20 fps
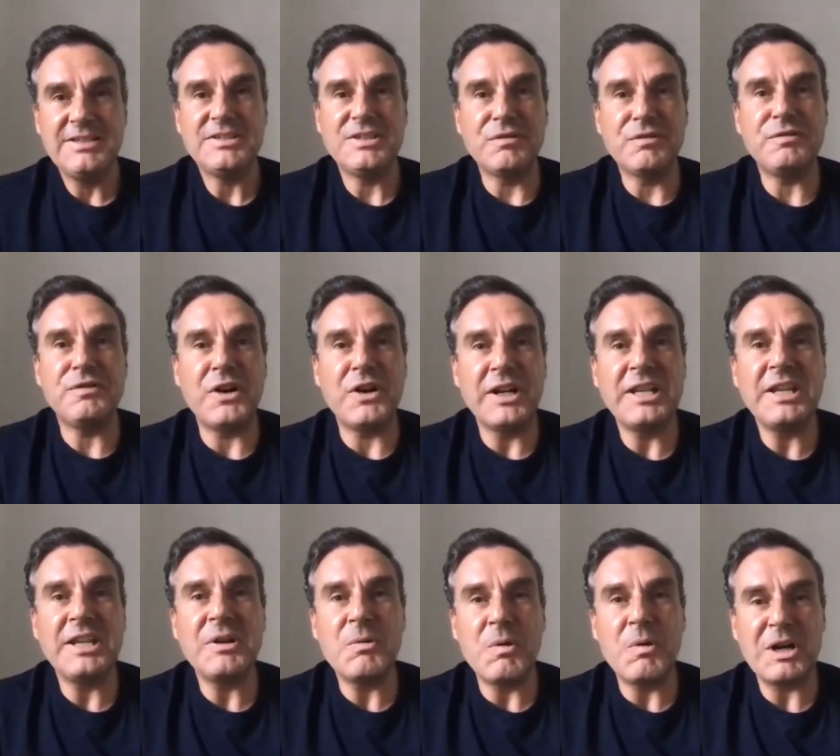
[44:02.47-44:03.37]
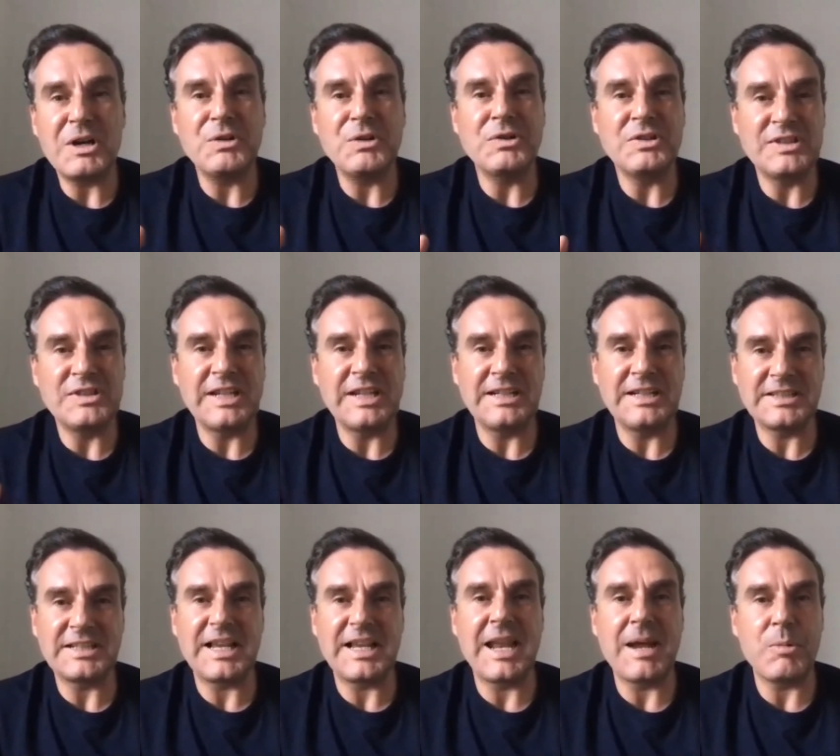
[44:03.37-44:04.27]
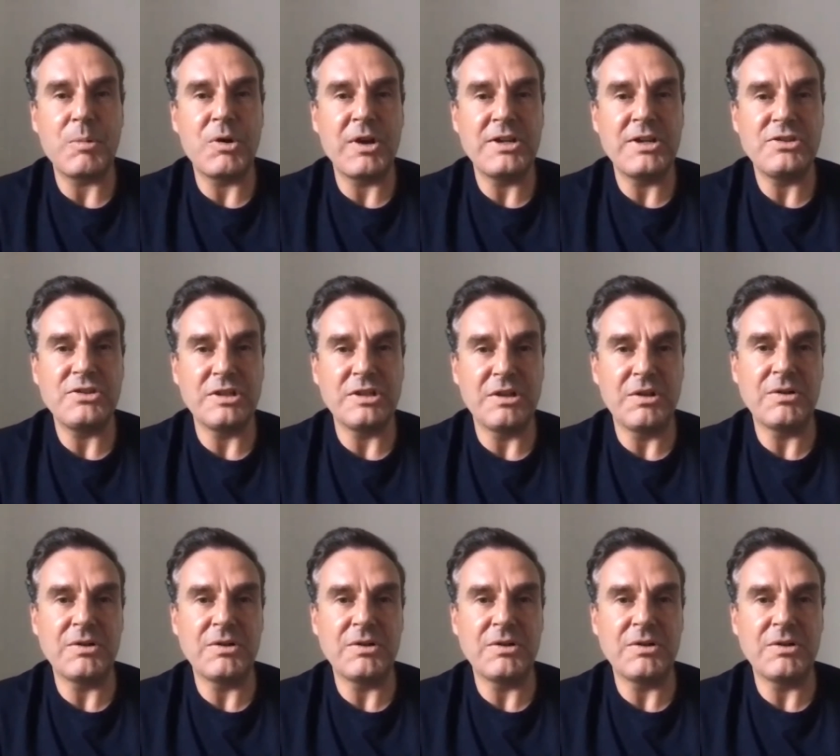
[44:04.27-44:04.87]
defining what good sales collaboration